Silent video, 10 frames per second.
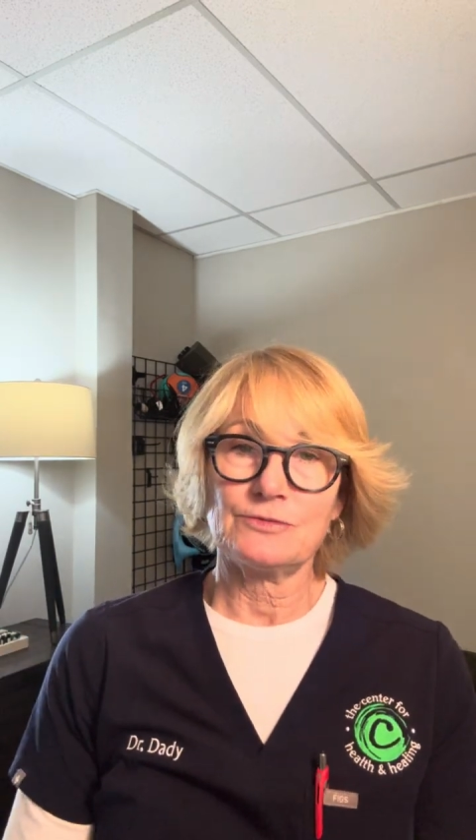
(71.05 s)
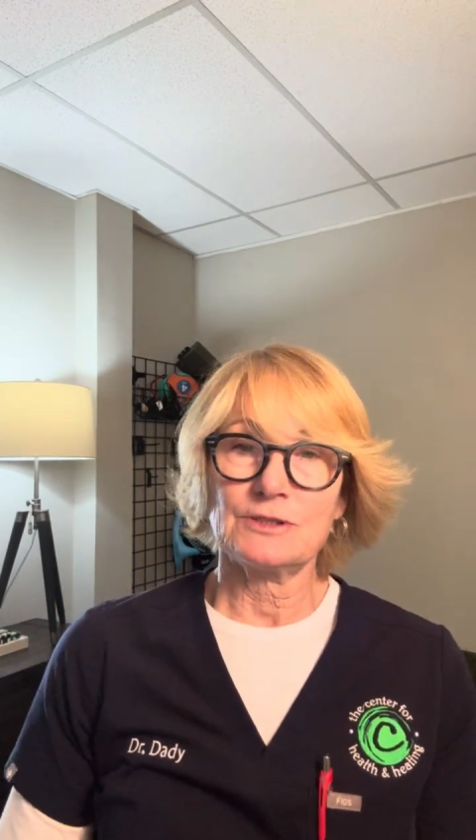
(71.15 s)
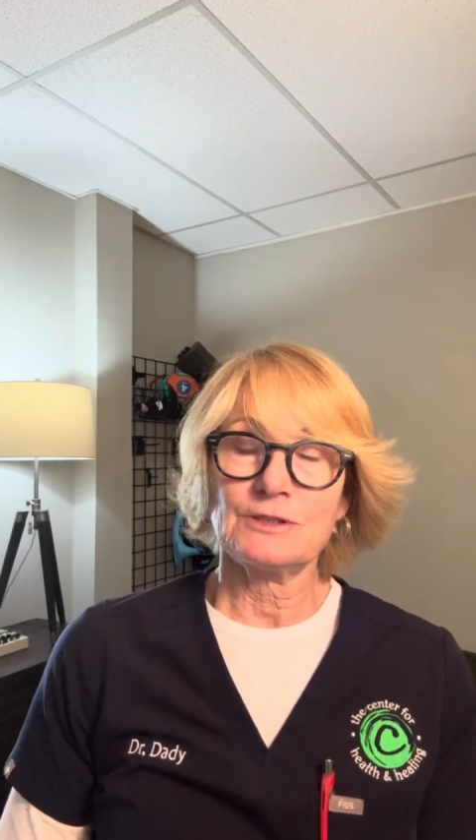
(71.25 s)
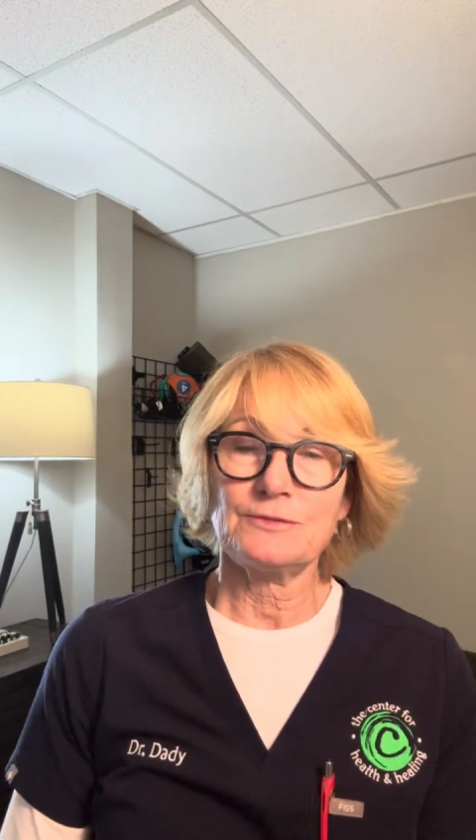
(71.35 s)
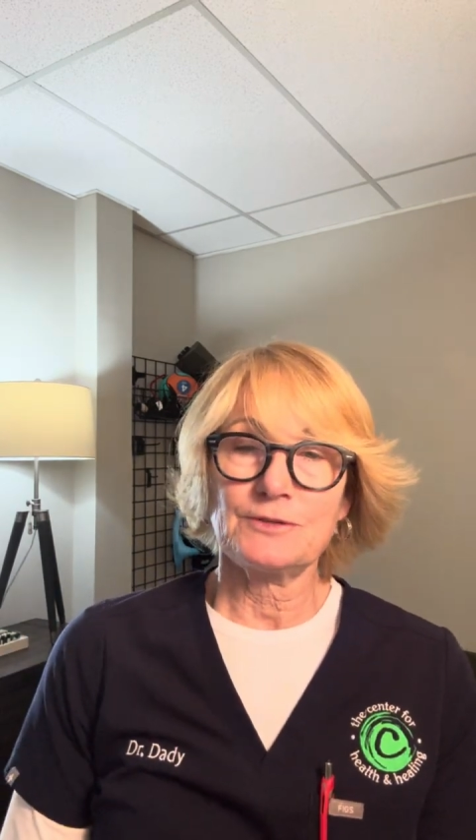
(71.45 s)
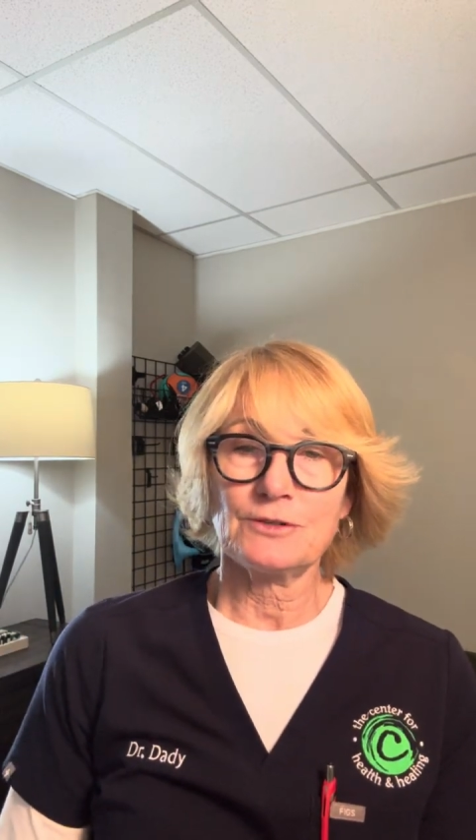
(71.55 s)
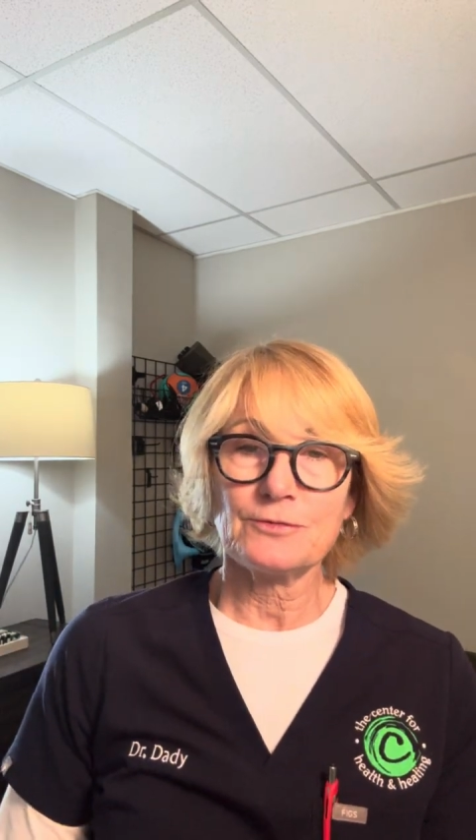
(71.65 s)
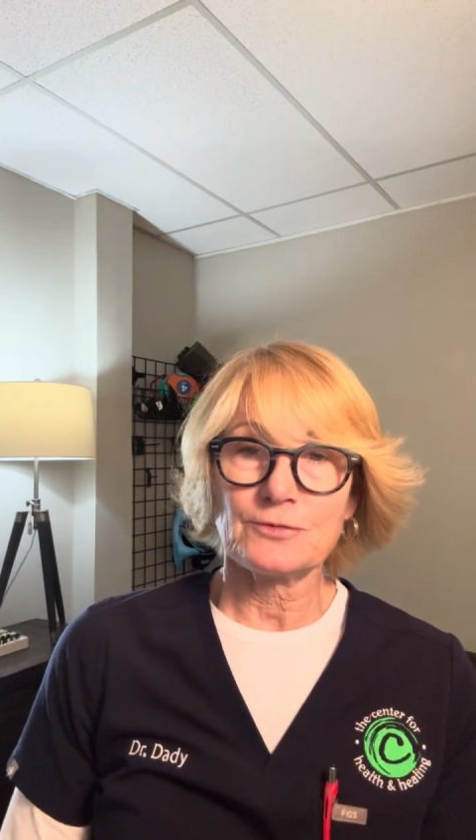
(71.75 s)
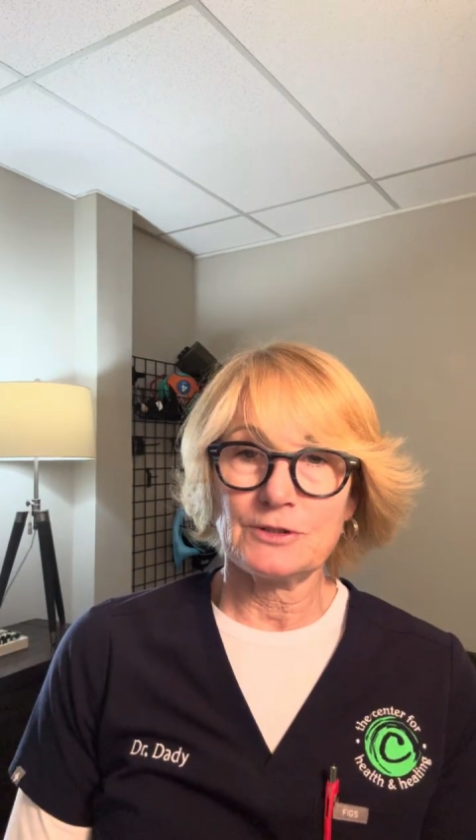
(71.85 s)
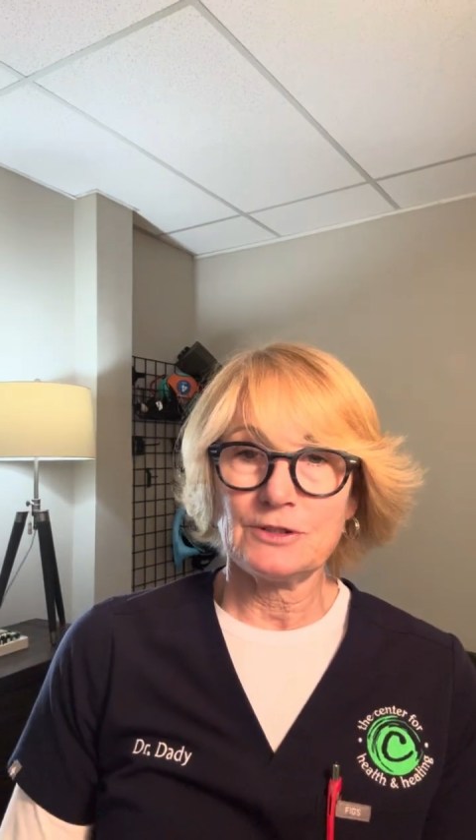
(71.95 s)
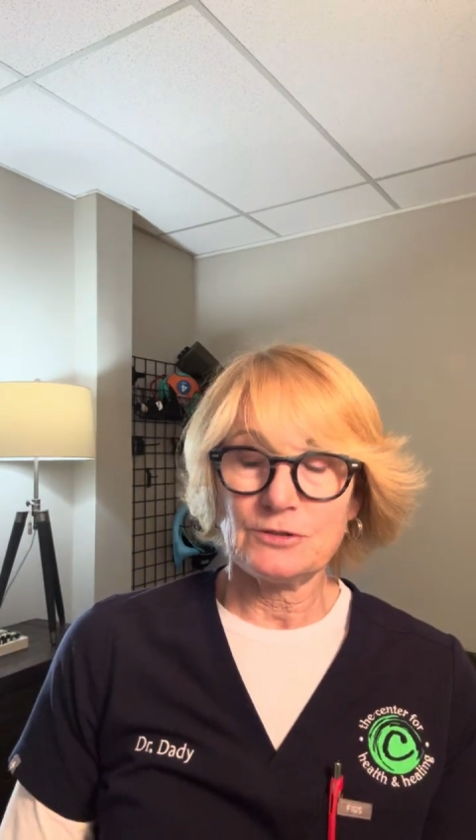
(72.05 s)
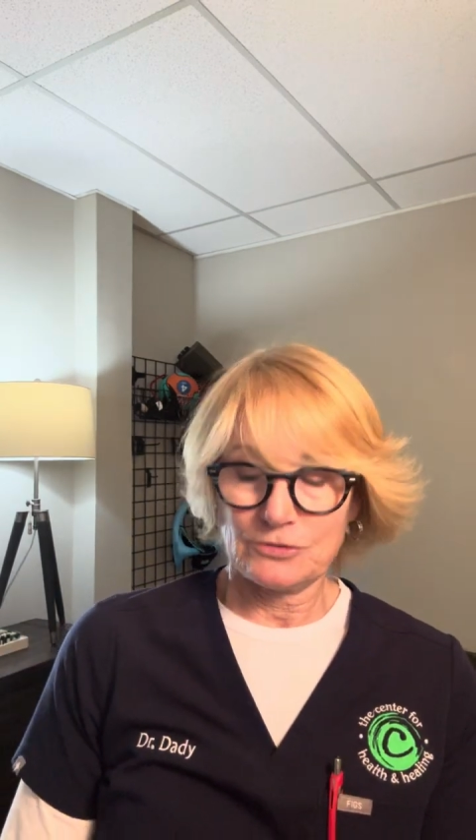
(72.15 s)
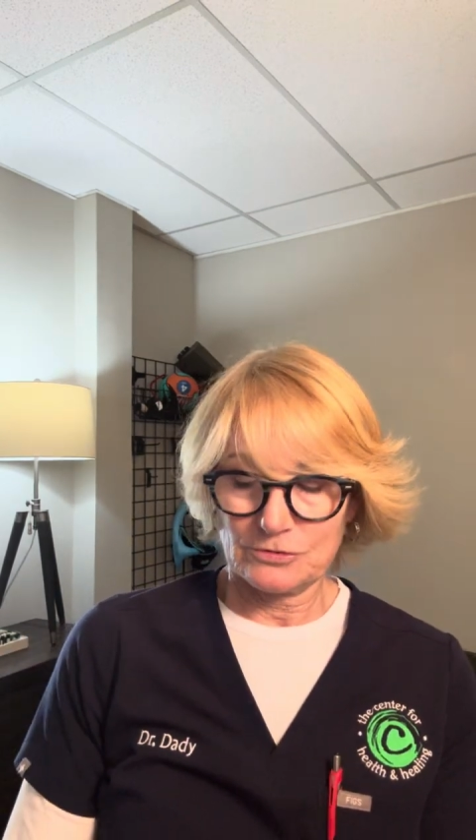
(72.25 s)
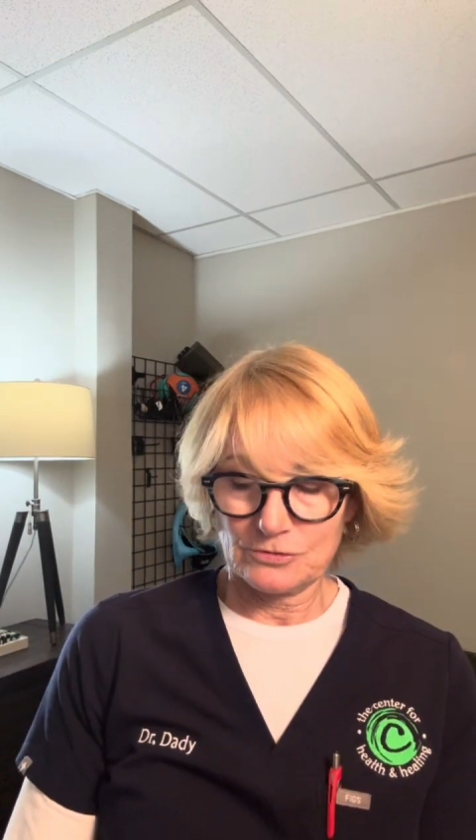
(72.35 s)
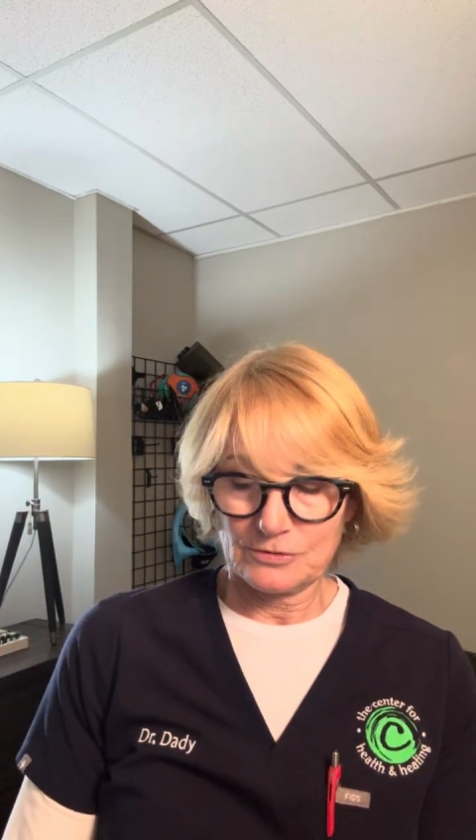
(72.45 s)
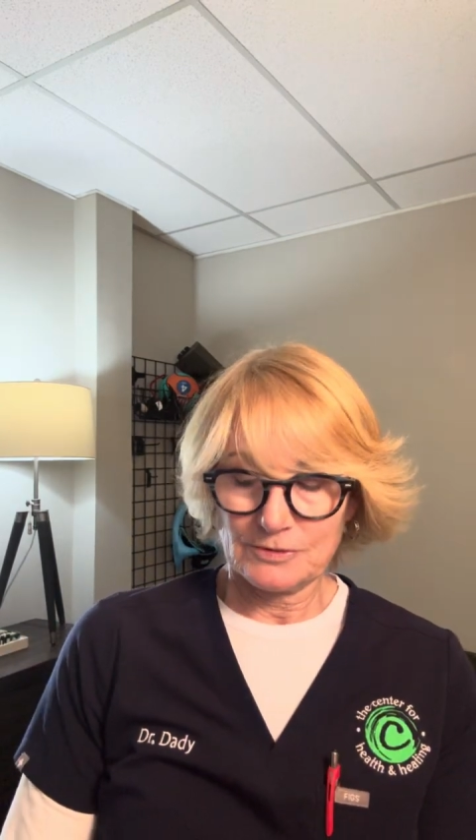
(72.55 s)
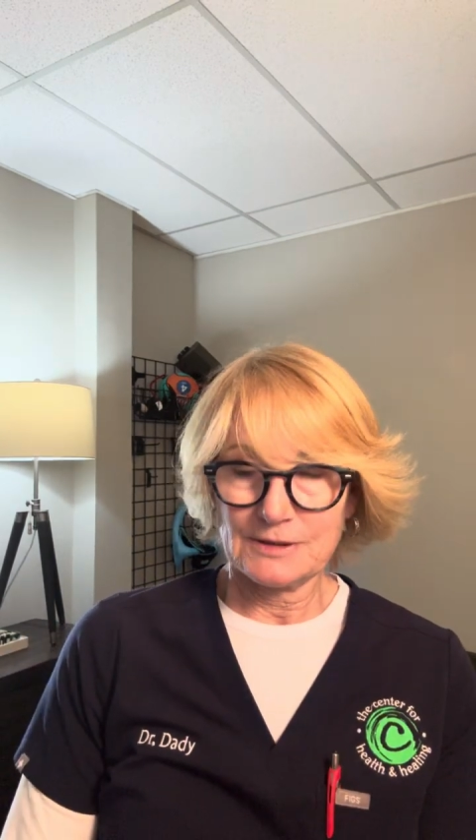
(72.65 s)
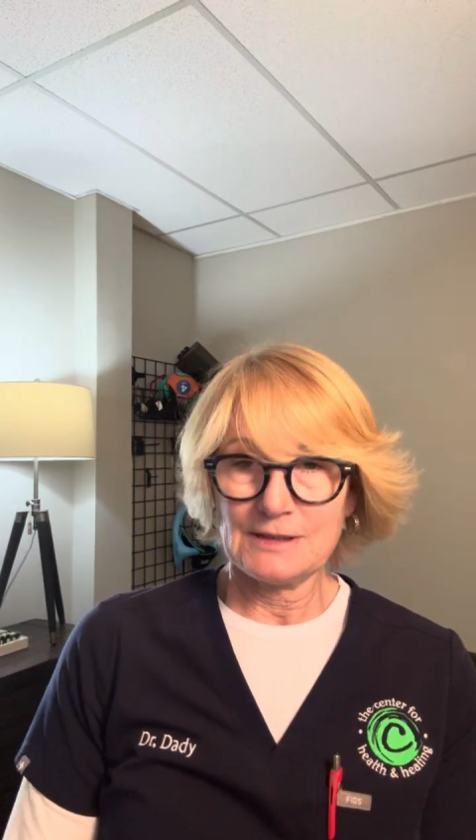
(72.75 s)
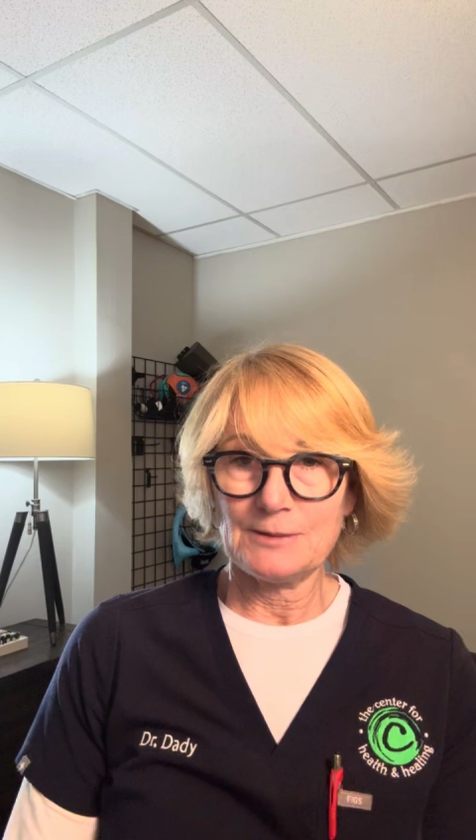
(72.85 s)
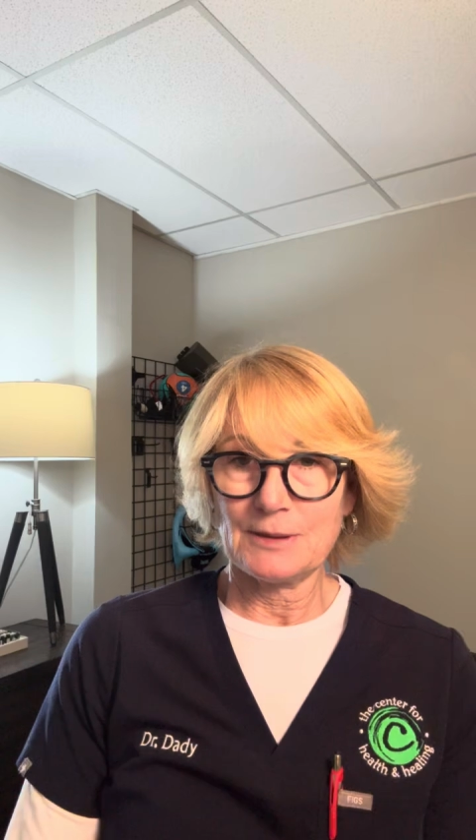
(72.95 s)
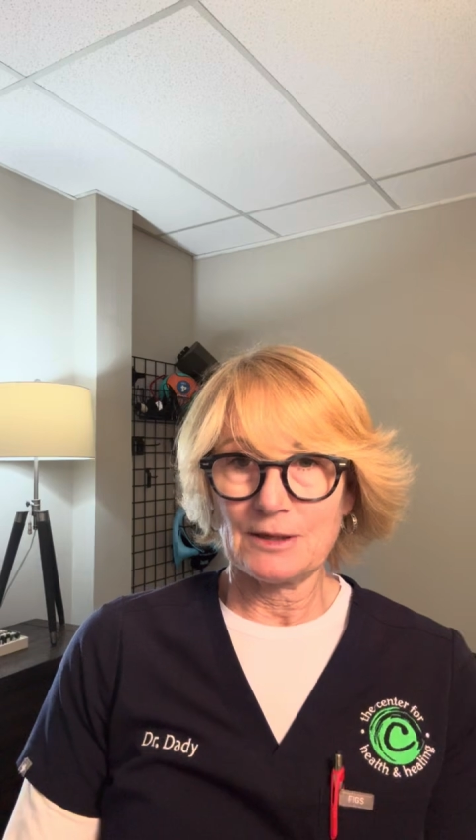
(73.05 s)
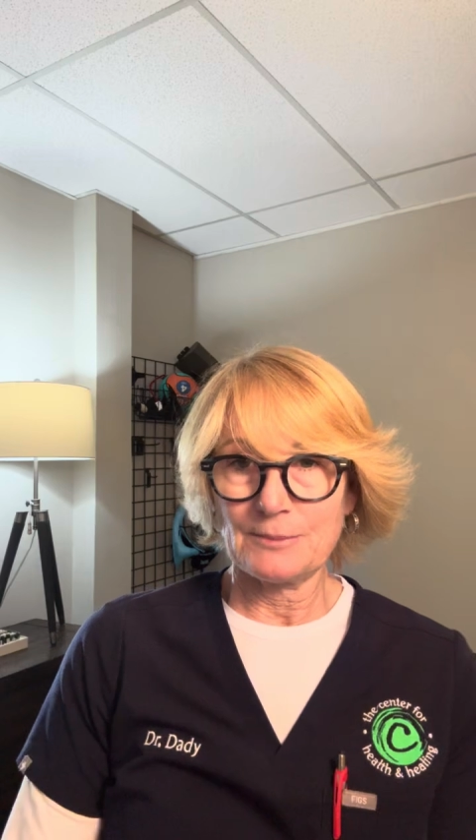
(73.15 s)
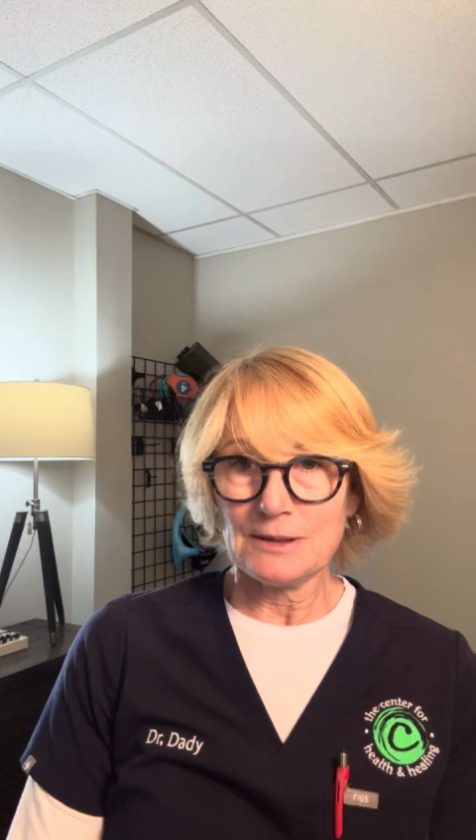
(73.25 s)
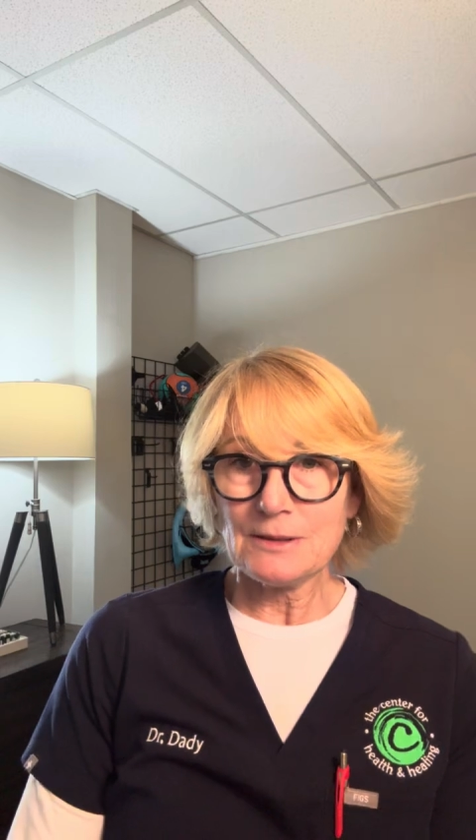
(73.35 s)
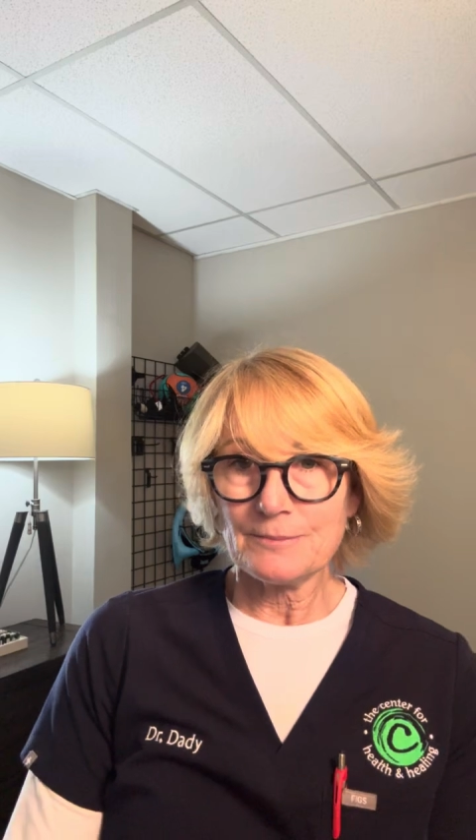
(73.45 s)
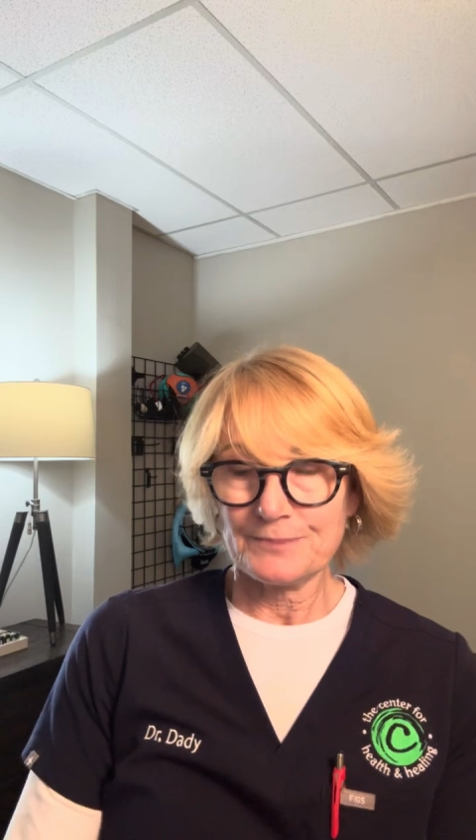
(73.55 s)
really feel free to email me